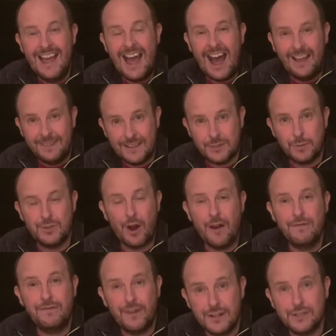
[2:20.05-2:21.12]
And this was our
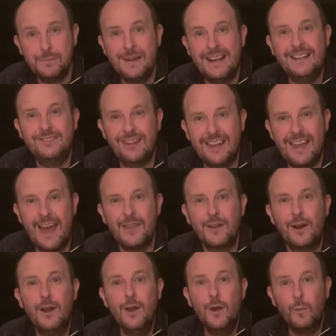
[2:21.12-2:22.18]
first meeting
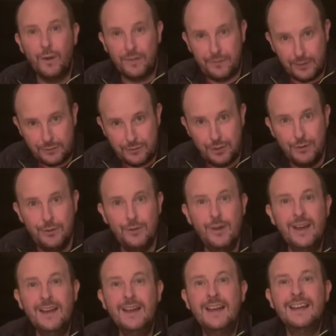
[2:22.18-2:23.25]
together with the two
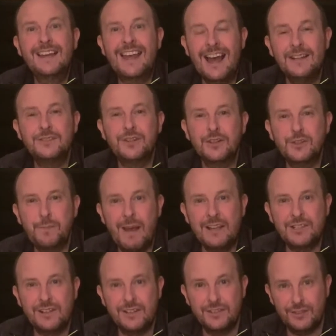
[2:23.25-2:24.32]
cancer
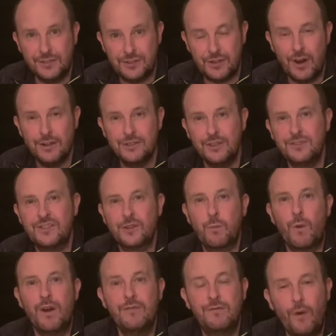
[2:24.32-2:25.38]
specialists, the surgeons that
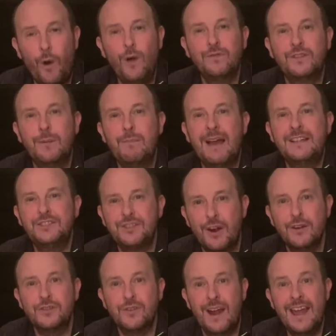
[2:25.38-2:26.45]
were involved in my
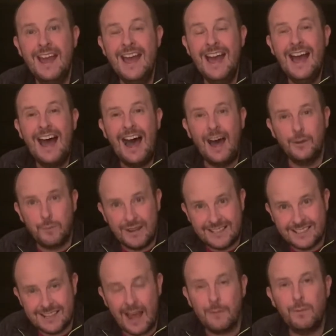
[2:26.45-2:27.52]
surgery, and we
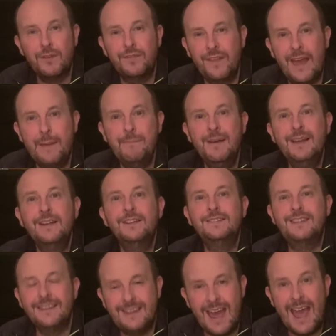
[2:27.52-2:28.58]
sat with them
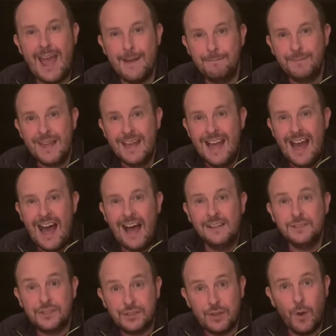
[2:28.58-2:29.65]
today. And
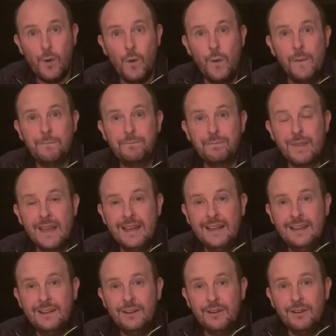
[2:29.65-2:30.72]
so
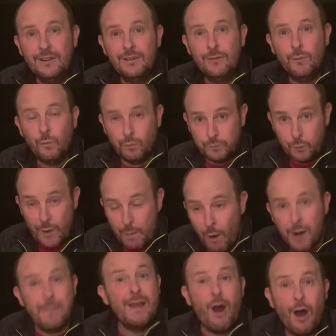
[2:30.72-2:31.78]
we want
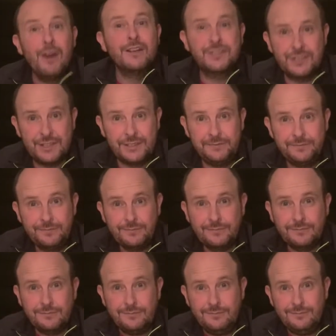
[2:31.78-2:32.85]
to be honest.
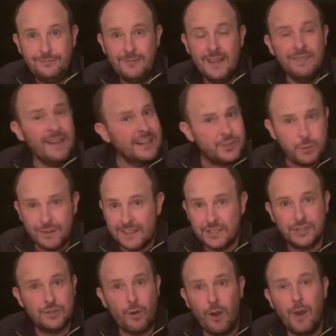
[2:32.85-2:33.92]
That's what this
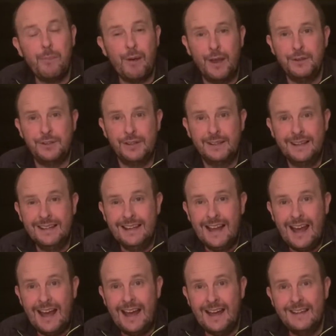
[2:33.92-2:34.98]
is all about.
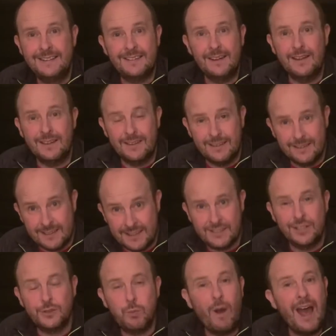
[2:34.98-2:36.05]
And this
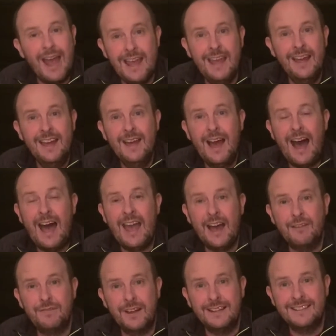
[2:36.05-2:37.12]
is why I
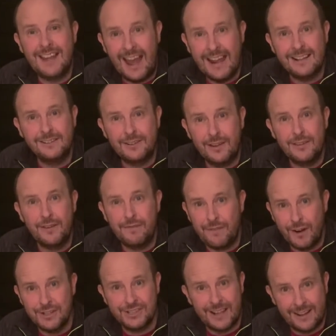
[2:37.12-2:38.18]
have entitled the
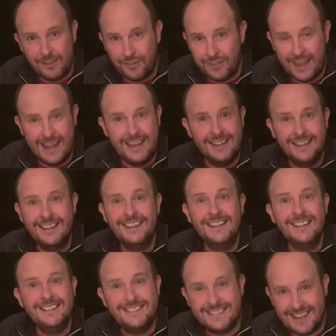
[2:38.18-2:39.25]
first little thing,
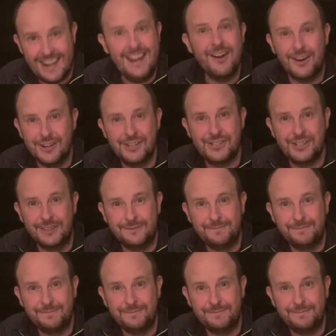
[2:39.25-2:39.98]
Tears.